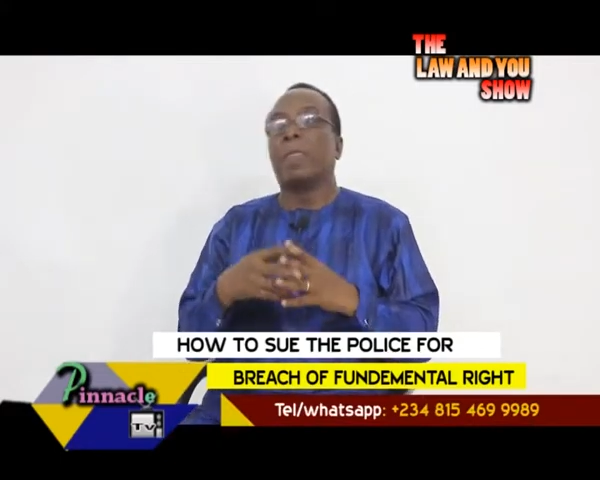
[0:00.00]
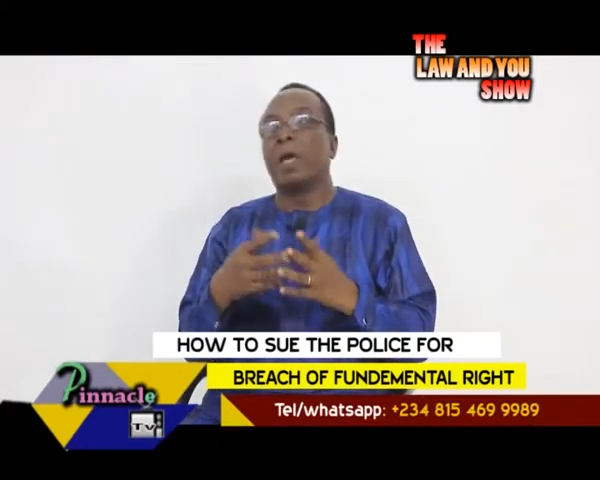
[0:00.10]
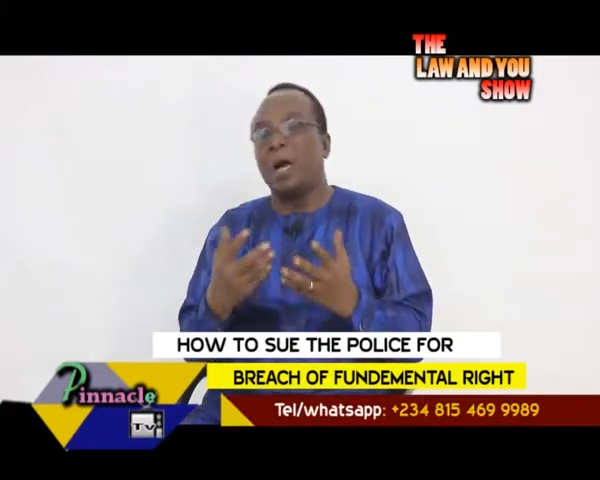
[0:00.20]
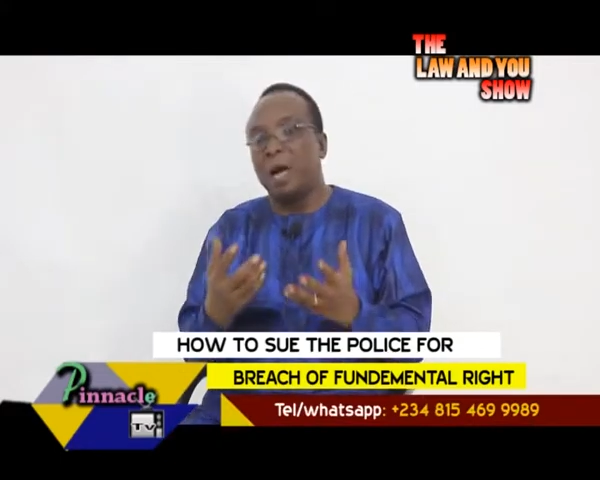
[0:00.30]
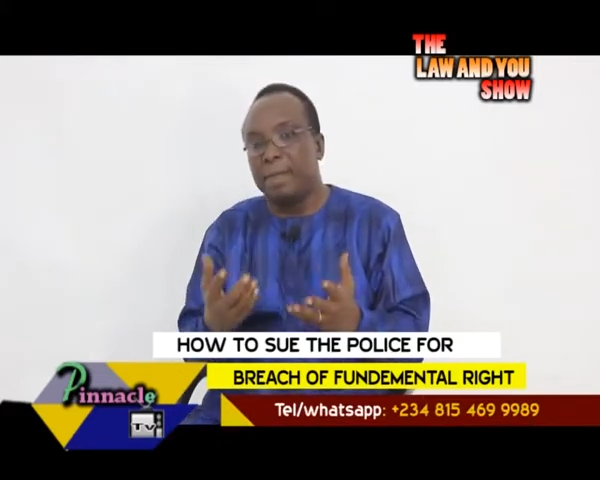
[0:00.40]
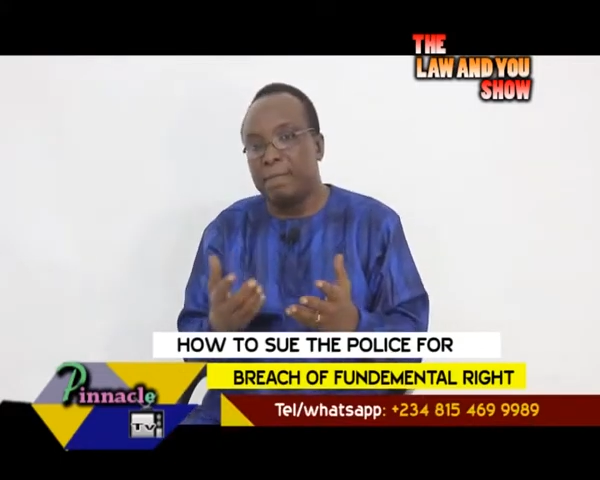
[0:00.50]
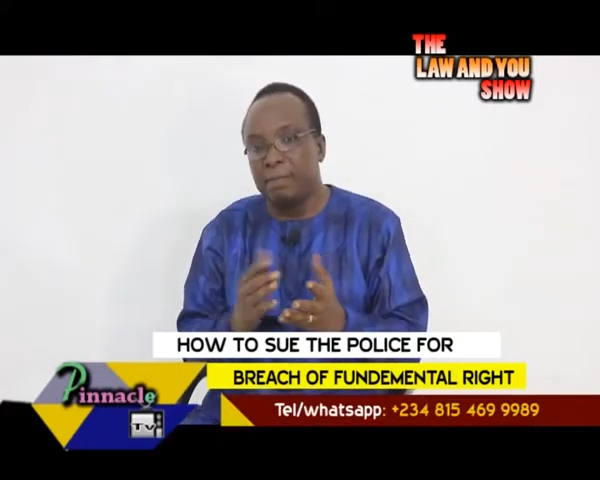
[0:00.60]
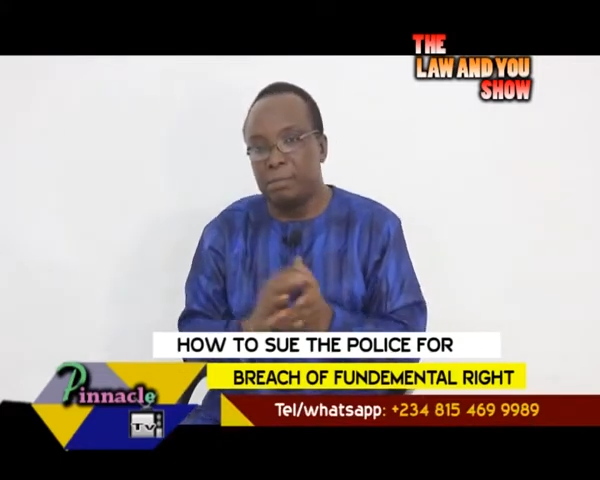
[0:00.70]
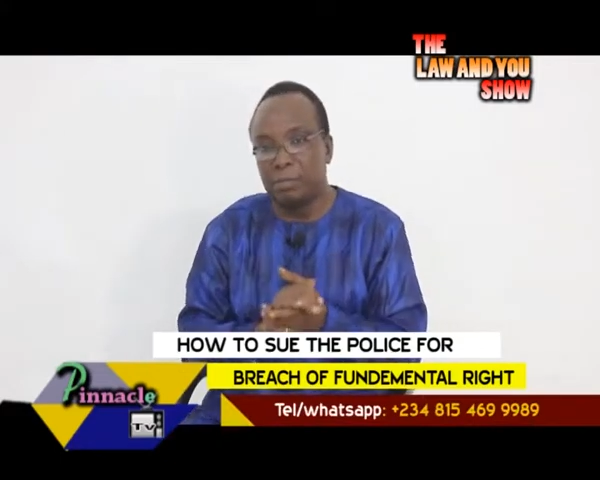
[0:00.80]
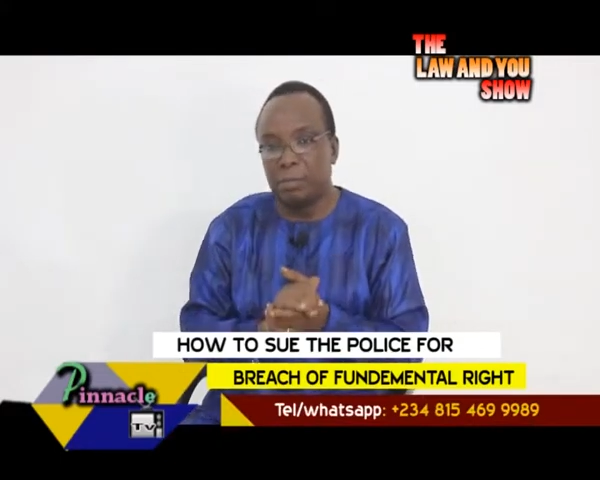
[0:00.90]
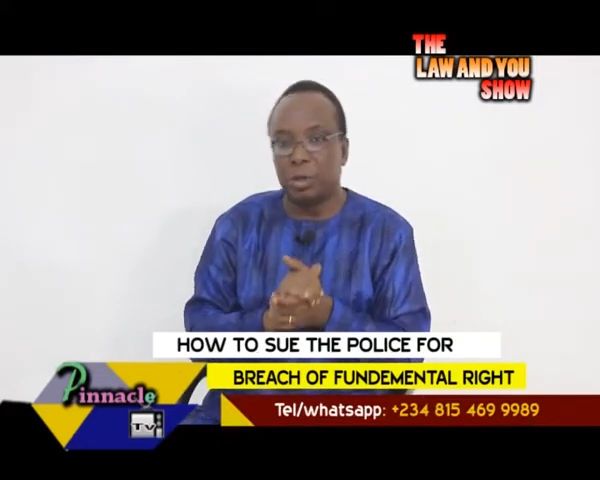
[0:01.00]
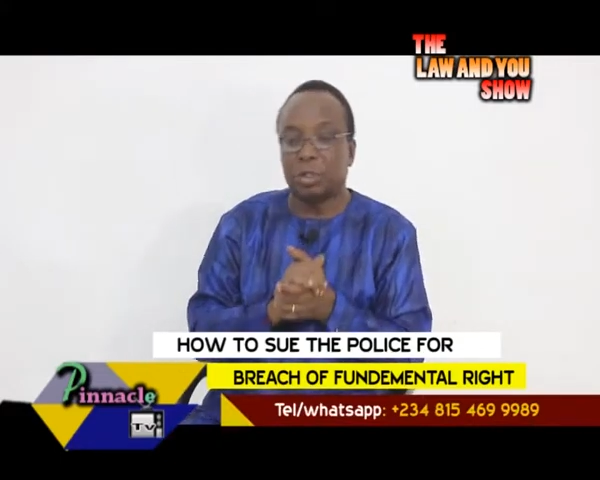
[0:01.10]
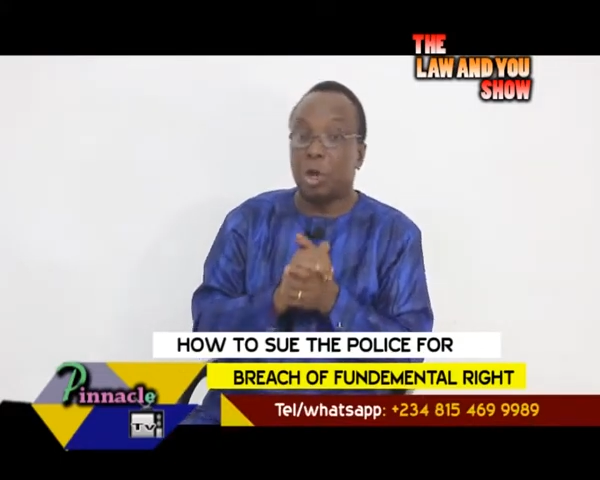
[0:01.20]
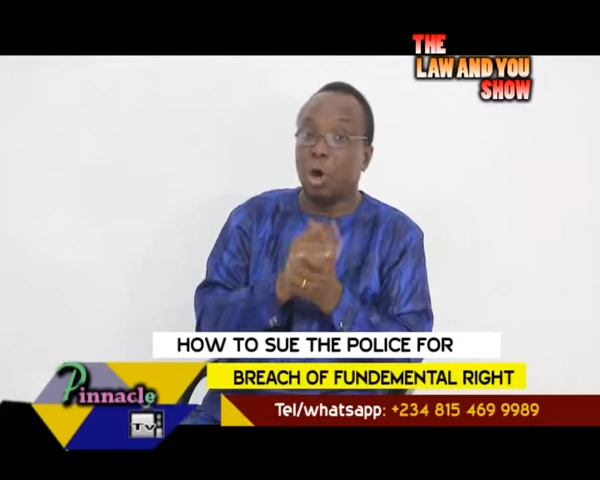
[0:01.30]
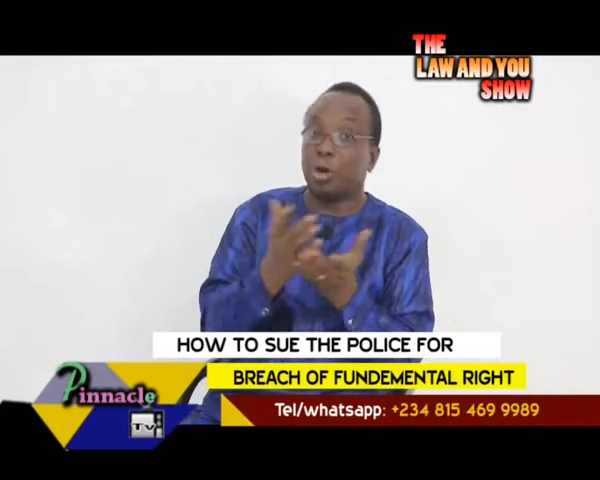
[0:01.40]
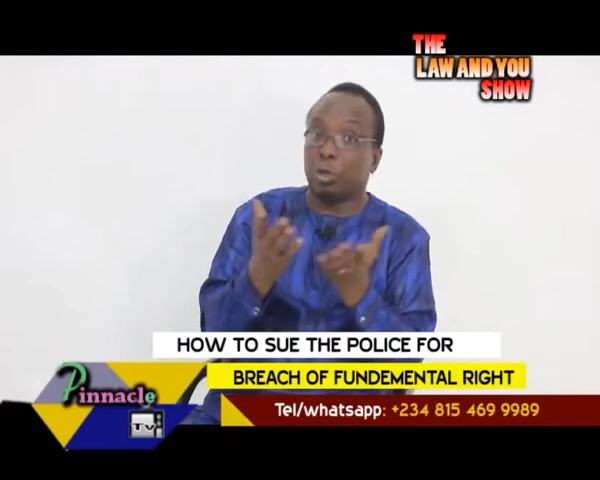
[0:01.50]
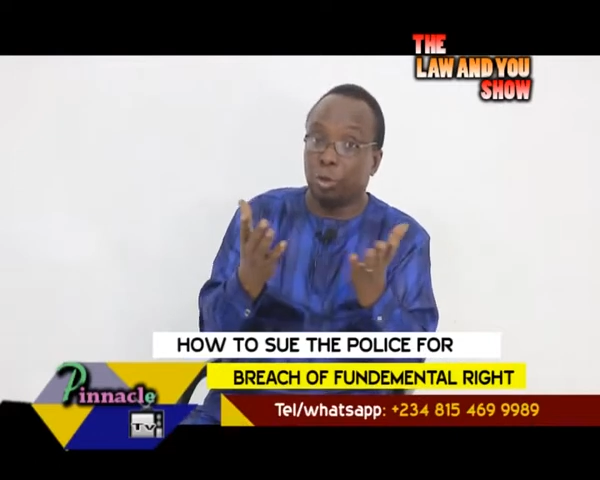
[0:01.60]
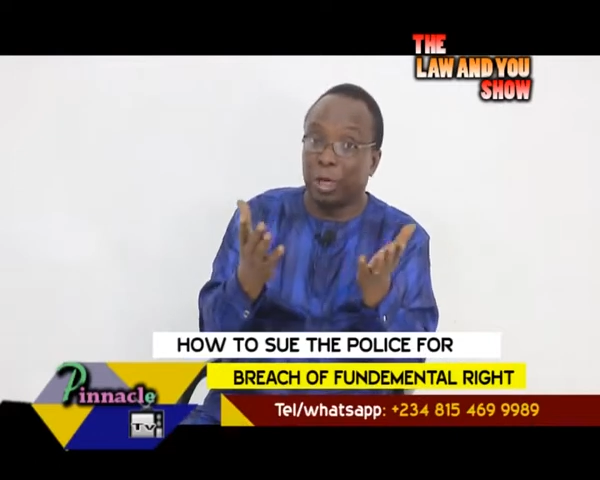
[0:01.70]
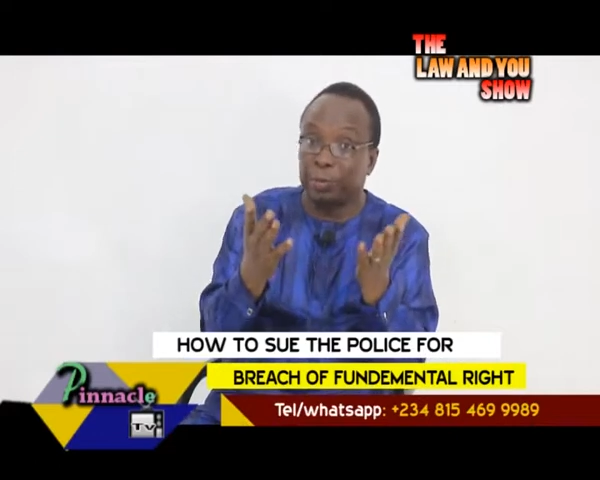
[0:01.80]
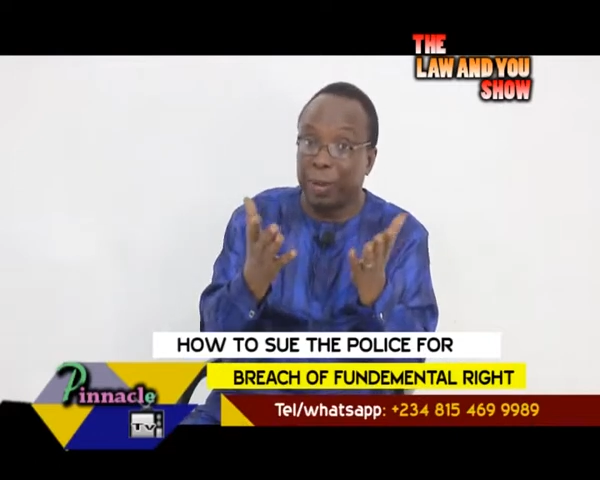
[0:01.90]
But God
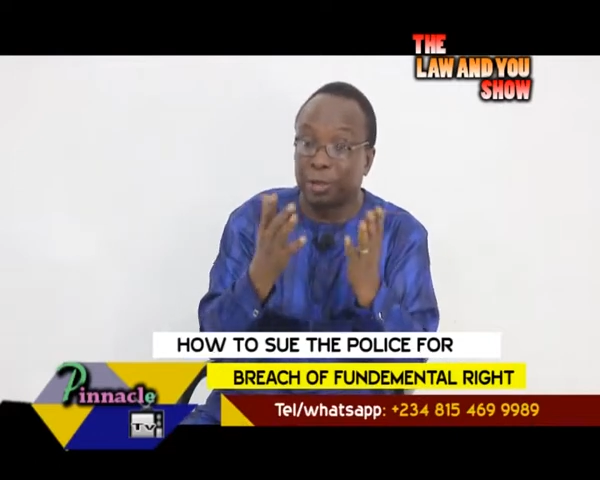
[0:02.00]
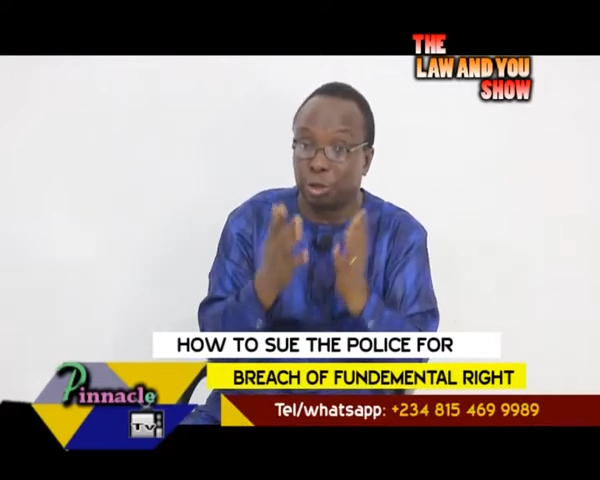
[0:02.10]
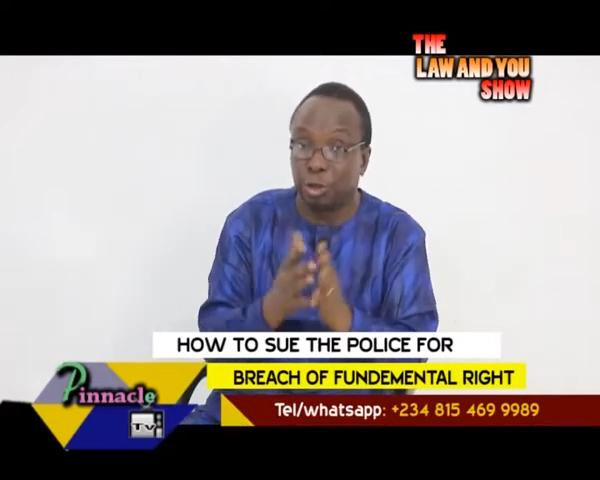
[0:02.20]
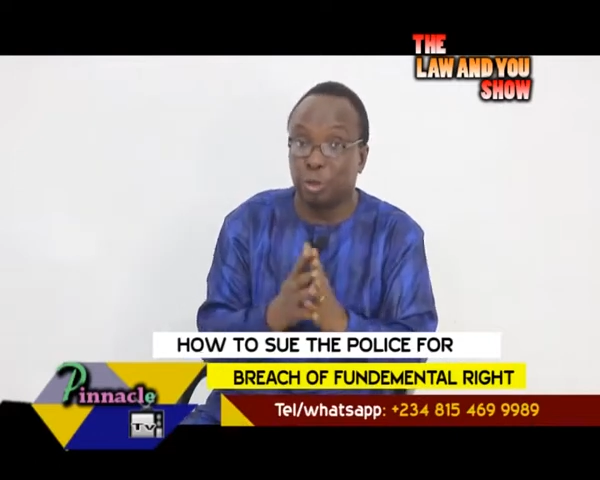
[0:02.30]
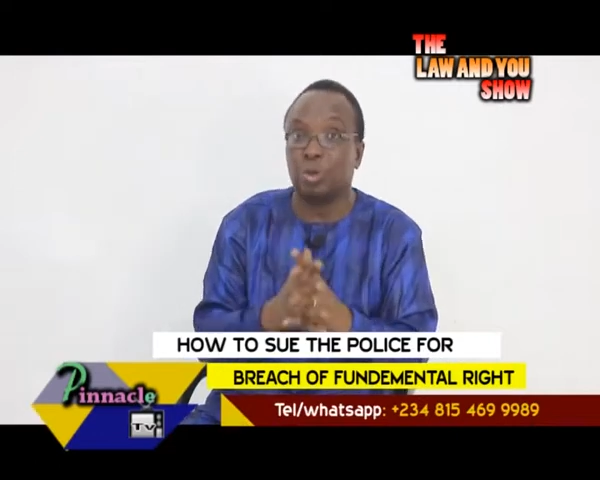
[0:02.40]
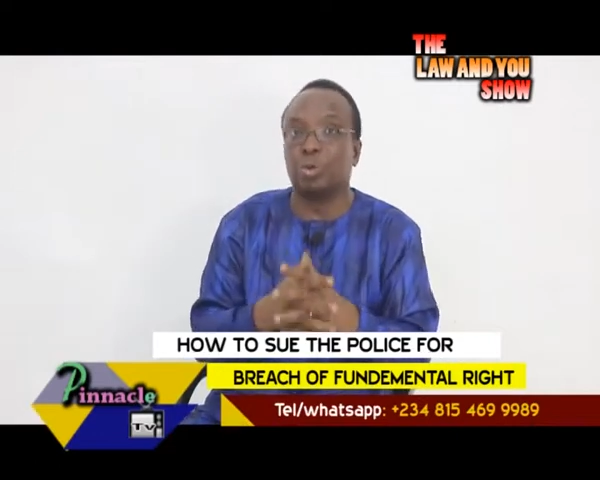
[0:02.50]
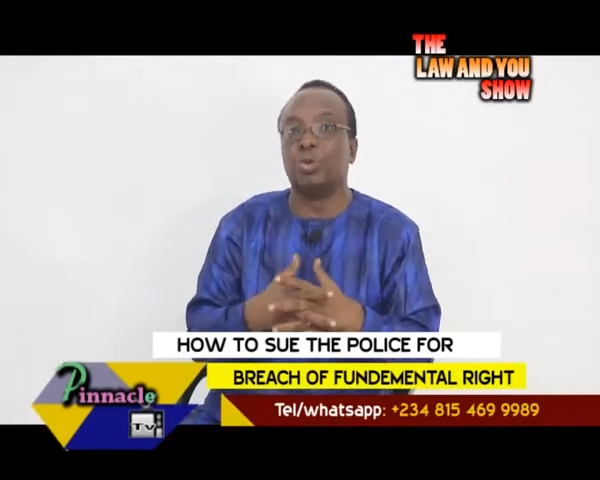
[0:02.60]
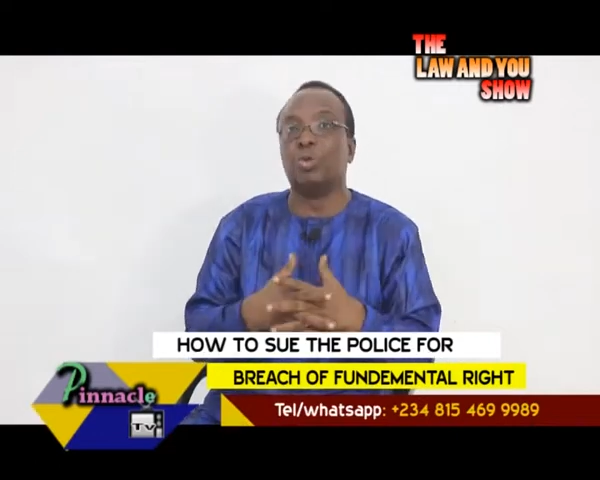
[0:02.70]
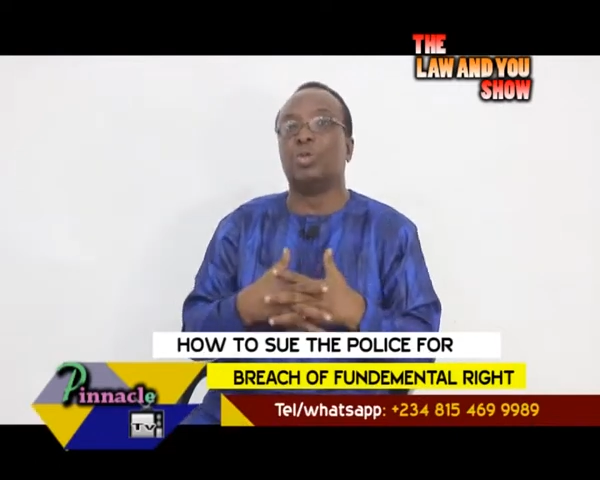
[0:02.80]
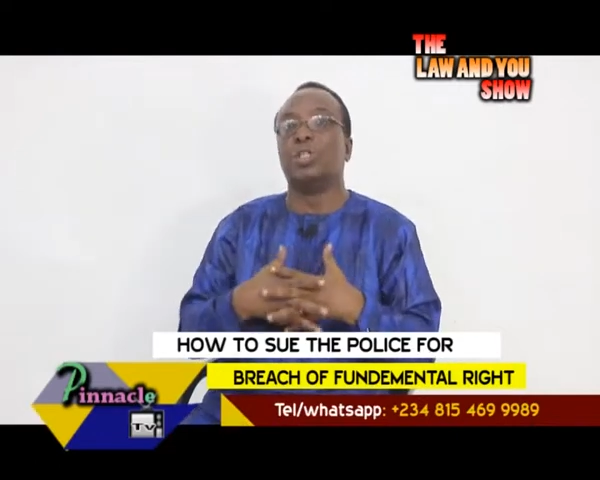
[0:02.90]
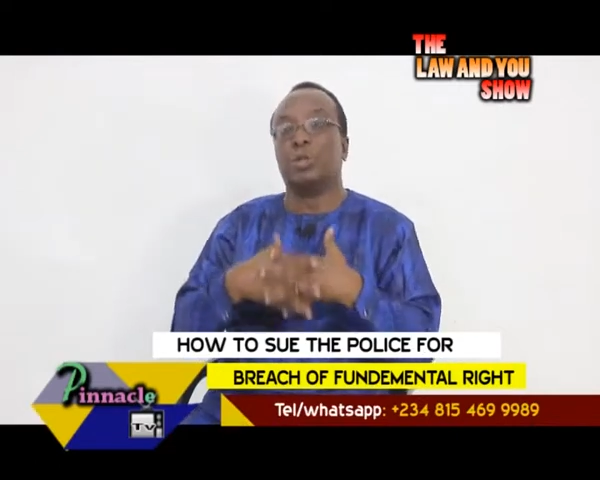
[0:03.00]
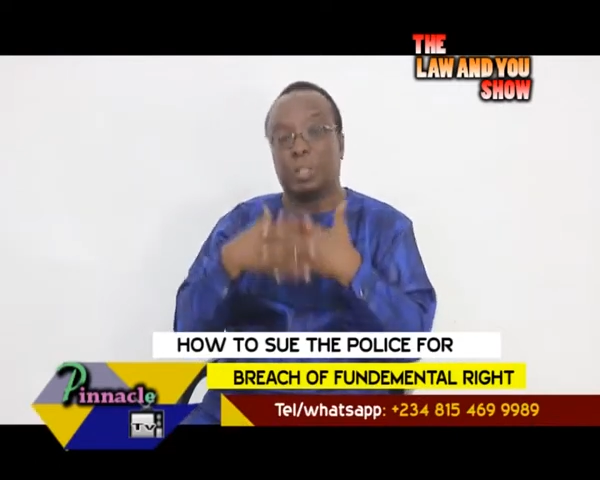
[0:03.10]
also expects you to